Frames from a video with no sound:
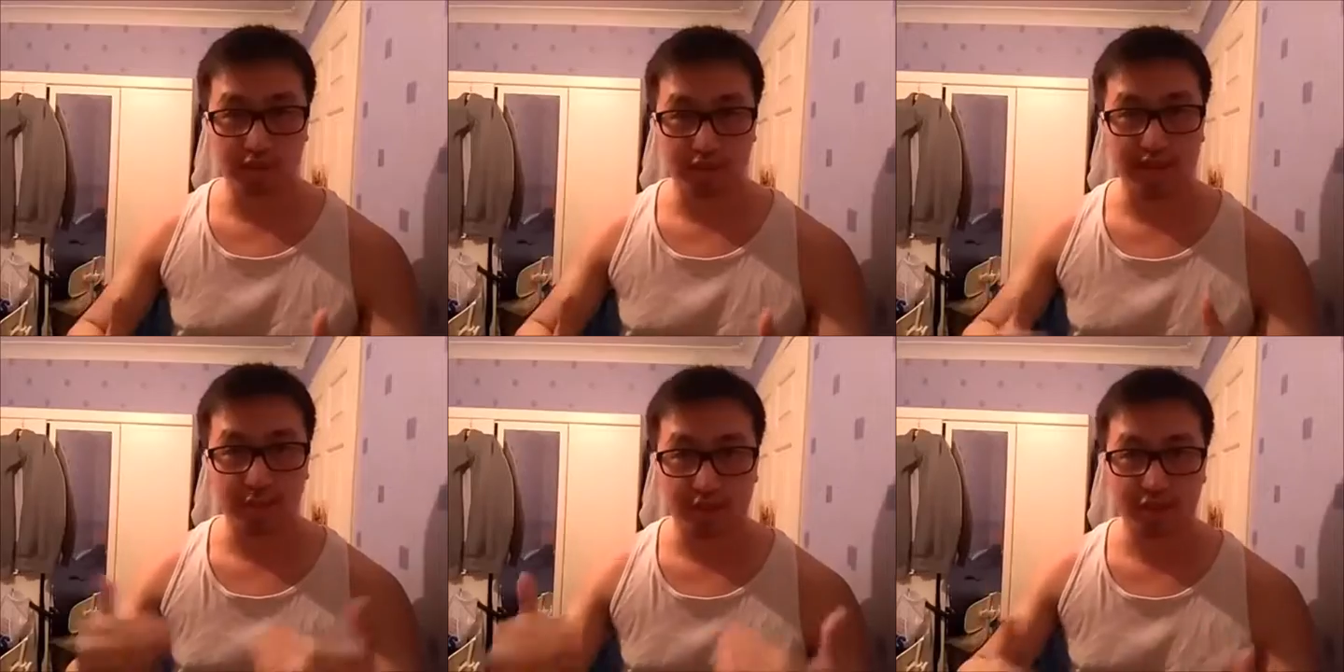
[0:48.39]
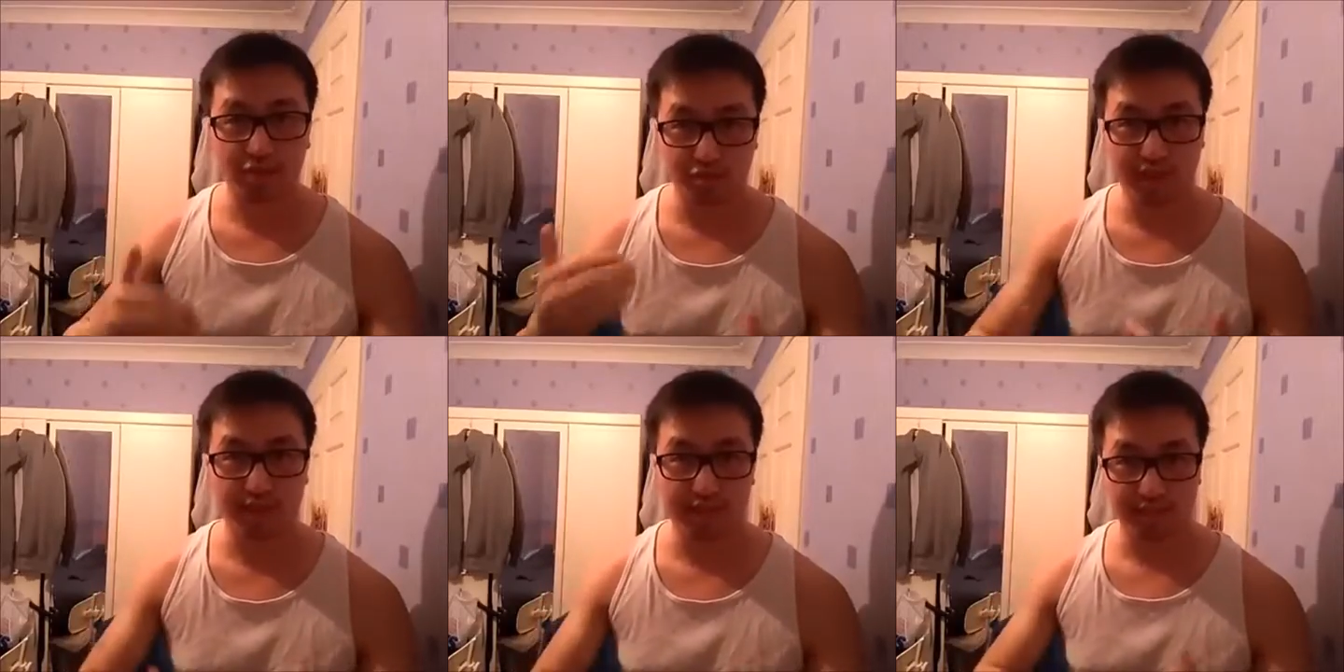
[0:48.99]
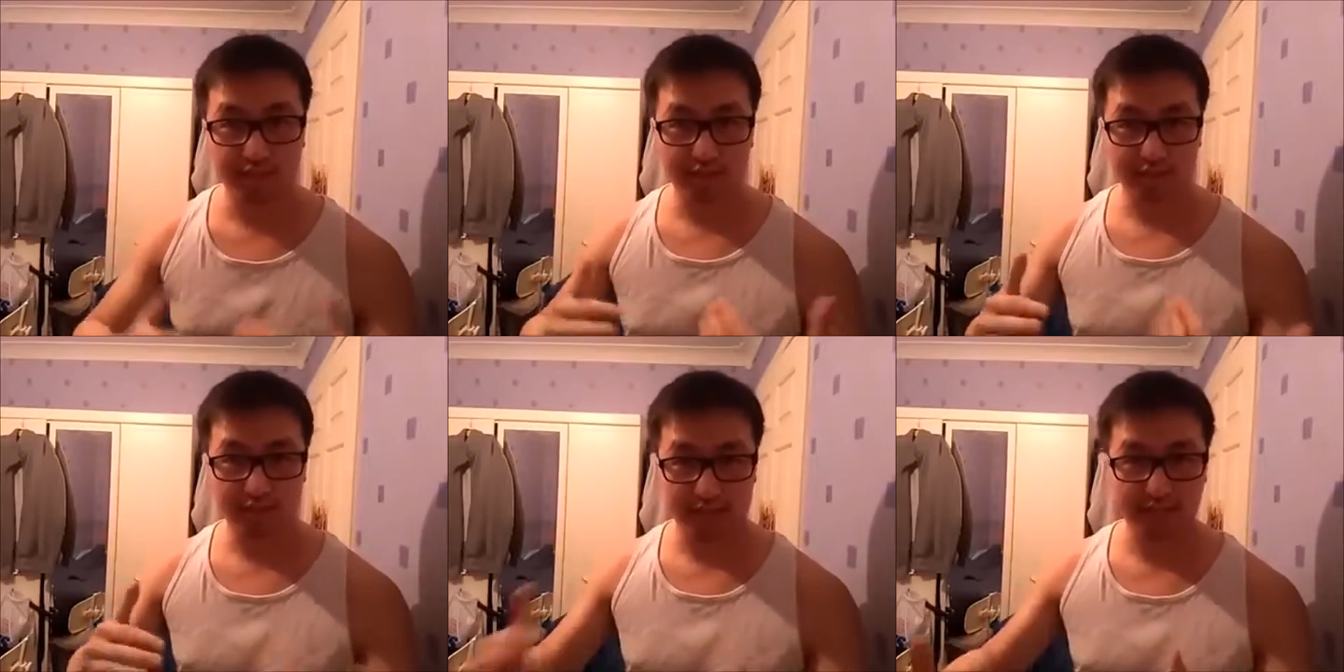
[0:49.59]
You know, that's why you realize
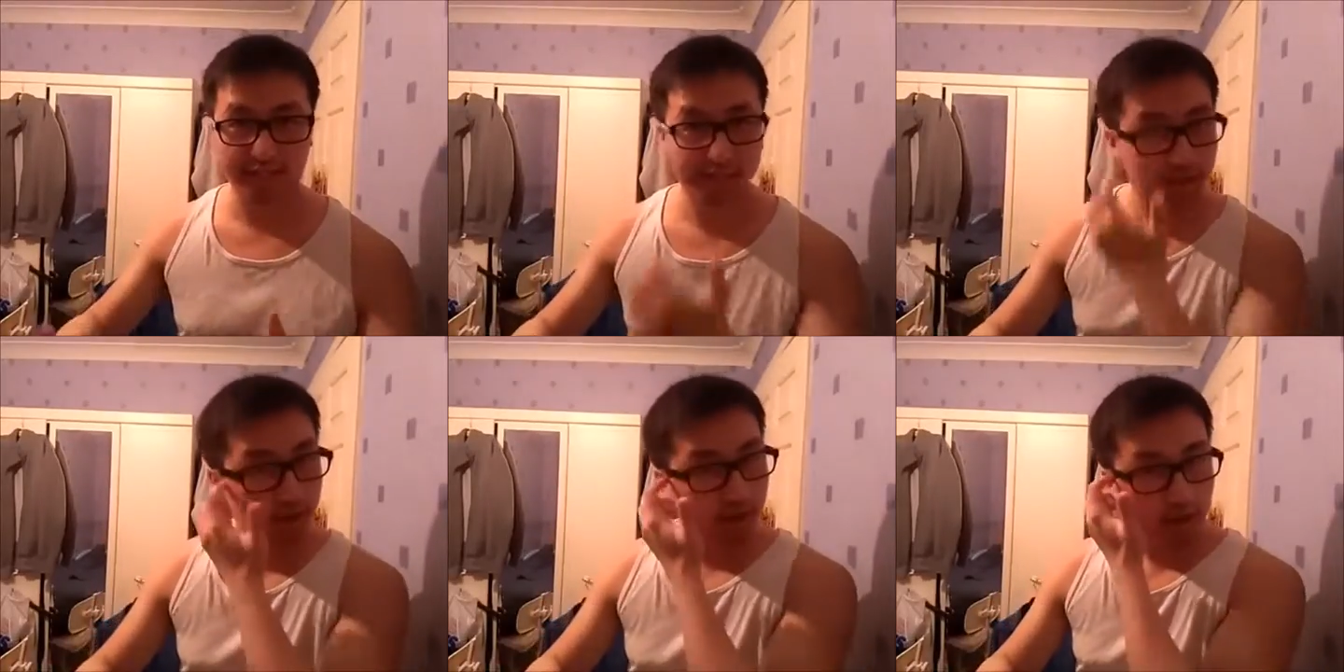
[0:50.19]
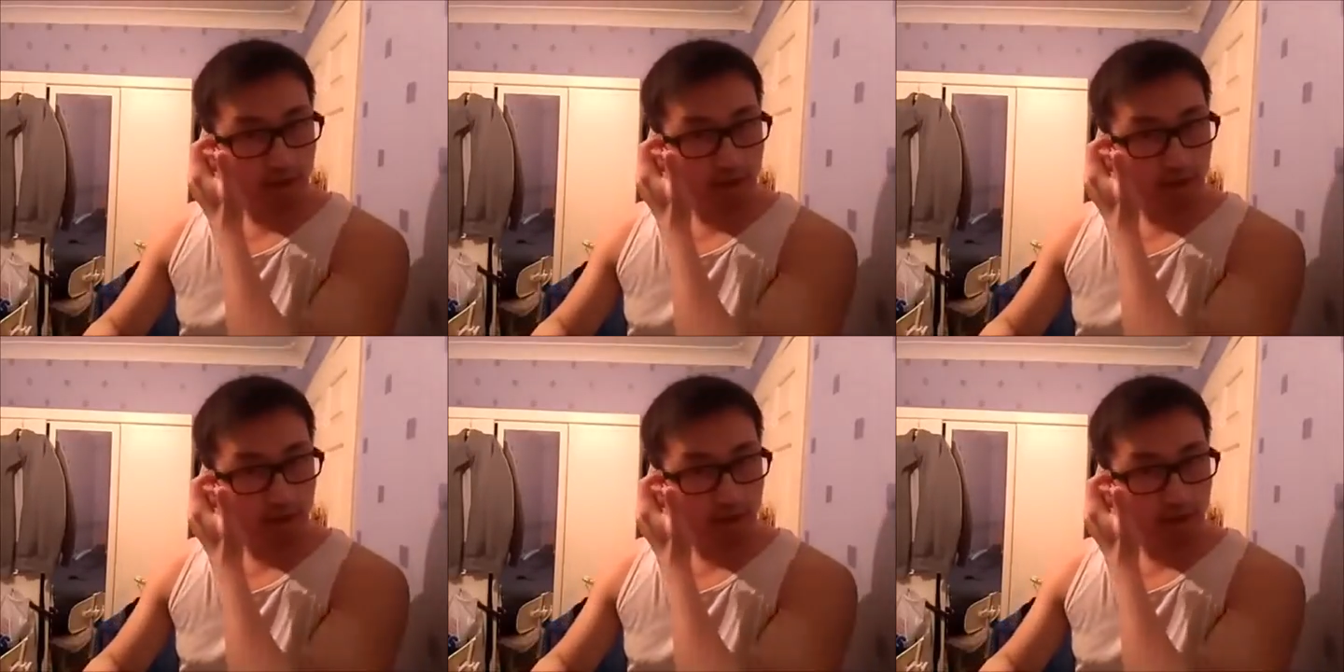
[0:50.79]
kids